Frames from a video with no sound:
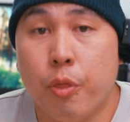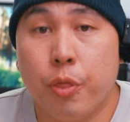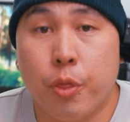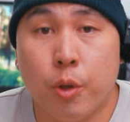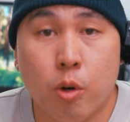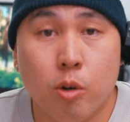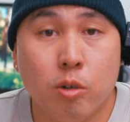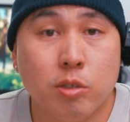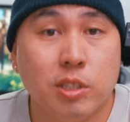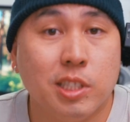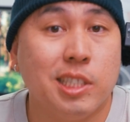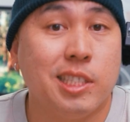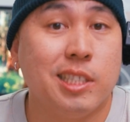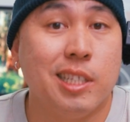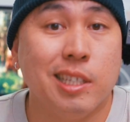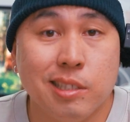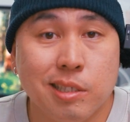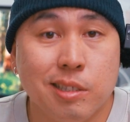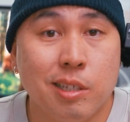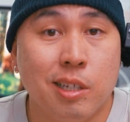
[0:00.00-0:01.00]
Thirds
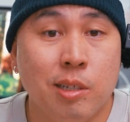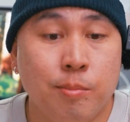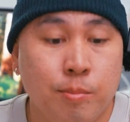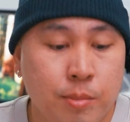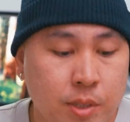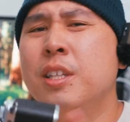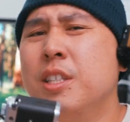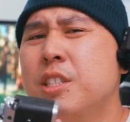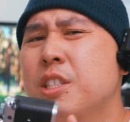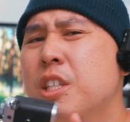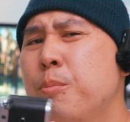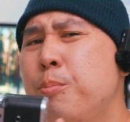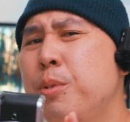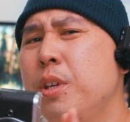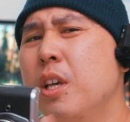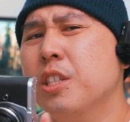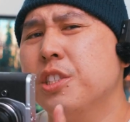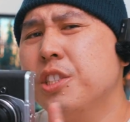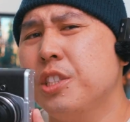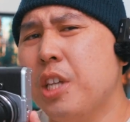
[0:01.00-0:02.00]
system, this could be
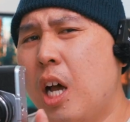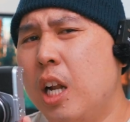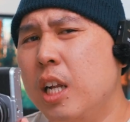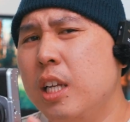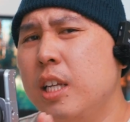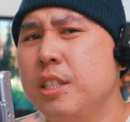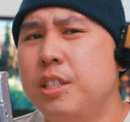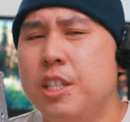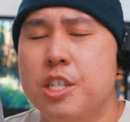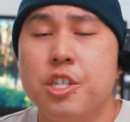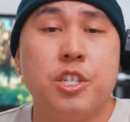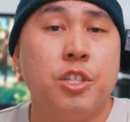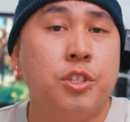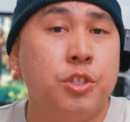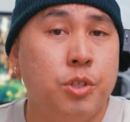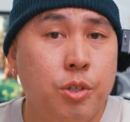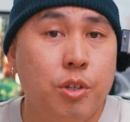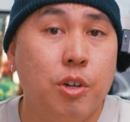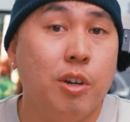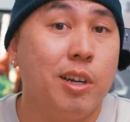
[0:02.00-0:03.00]
a solid addition
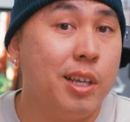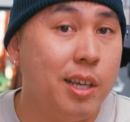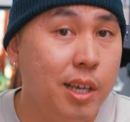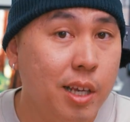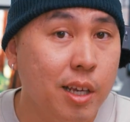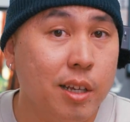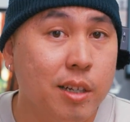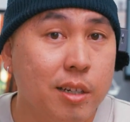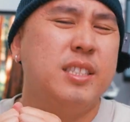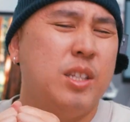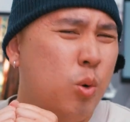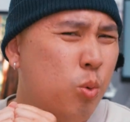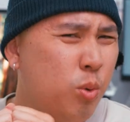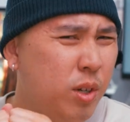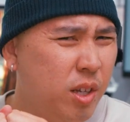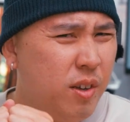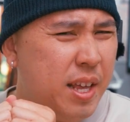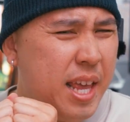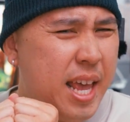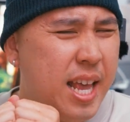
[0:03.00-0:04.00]
to your kit. The
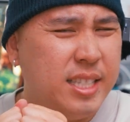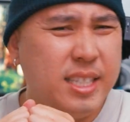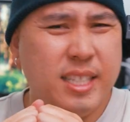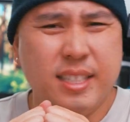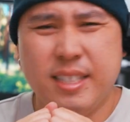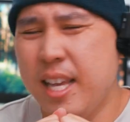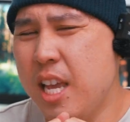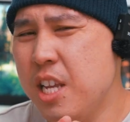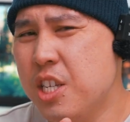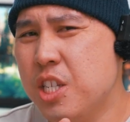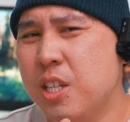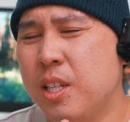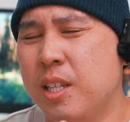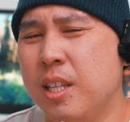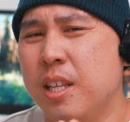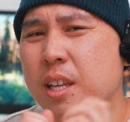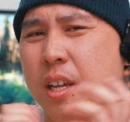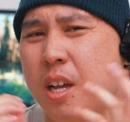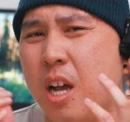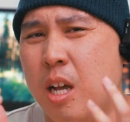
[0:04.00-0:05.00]
real hesitation,
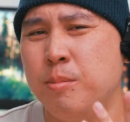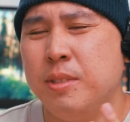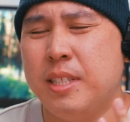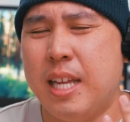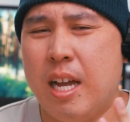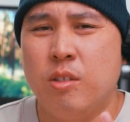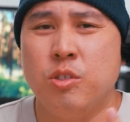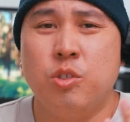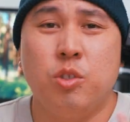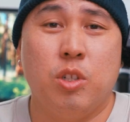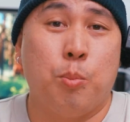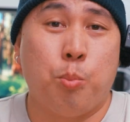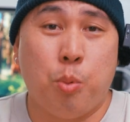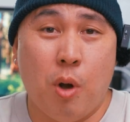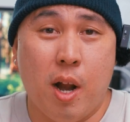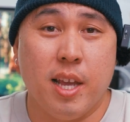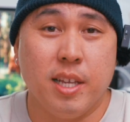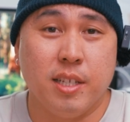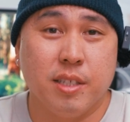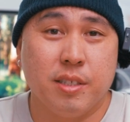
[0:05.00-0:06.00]
it comes down to the
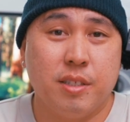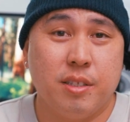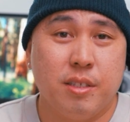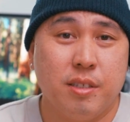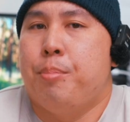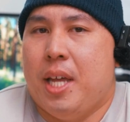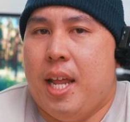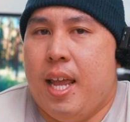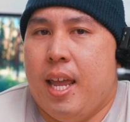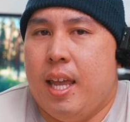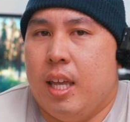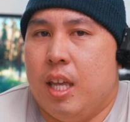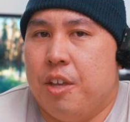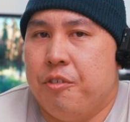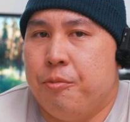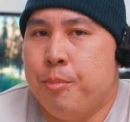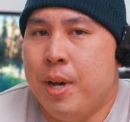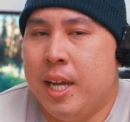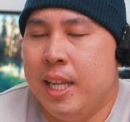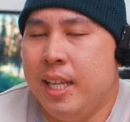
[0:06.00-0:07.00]
price. But hey,
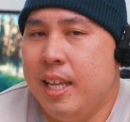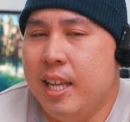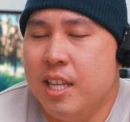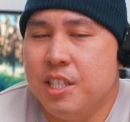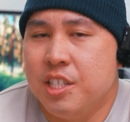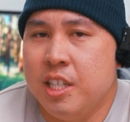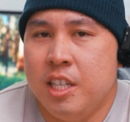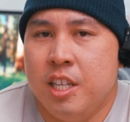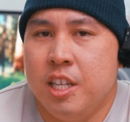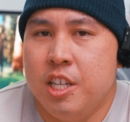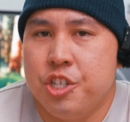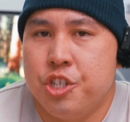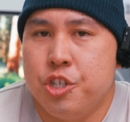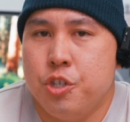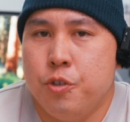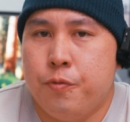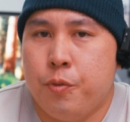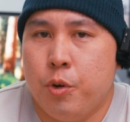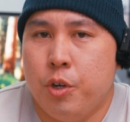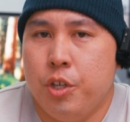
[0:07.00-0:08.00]
if money isn't an
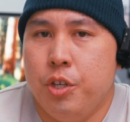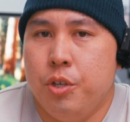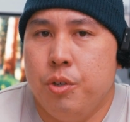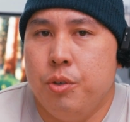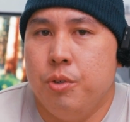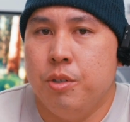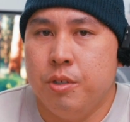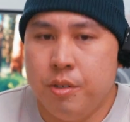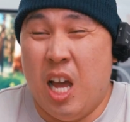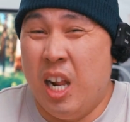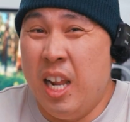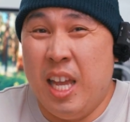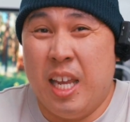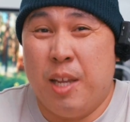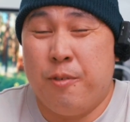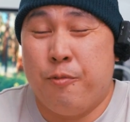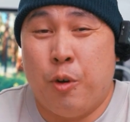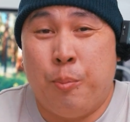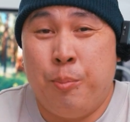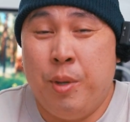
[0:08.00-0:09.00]
issue for you,
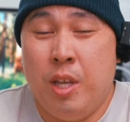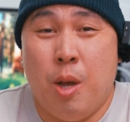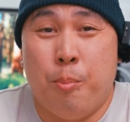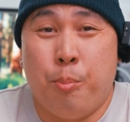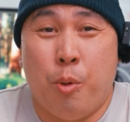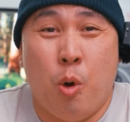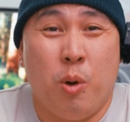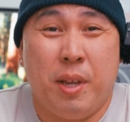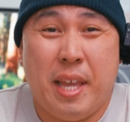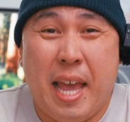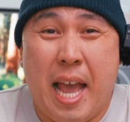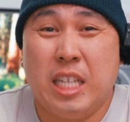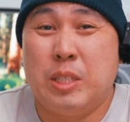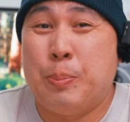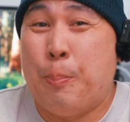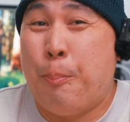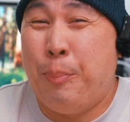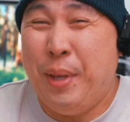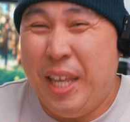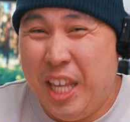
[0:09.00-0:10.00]
unlike for me, a broke ass
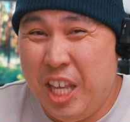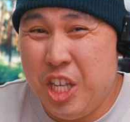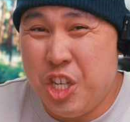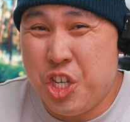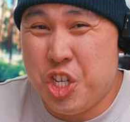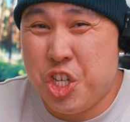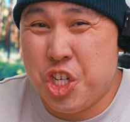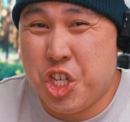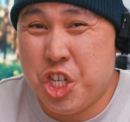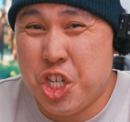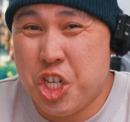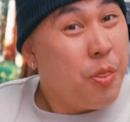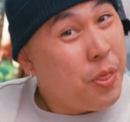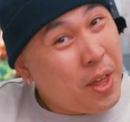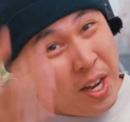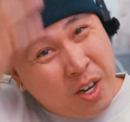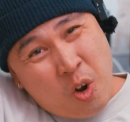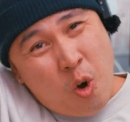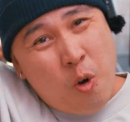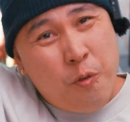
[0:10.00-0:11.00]
bitch,
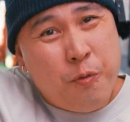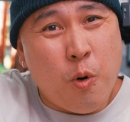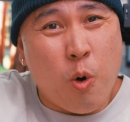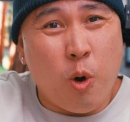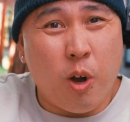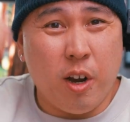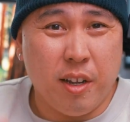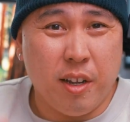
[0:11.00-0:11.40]
then go for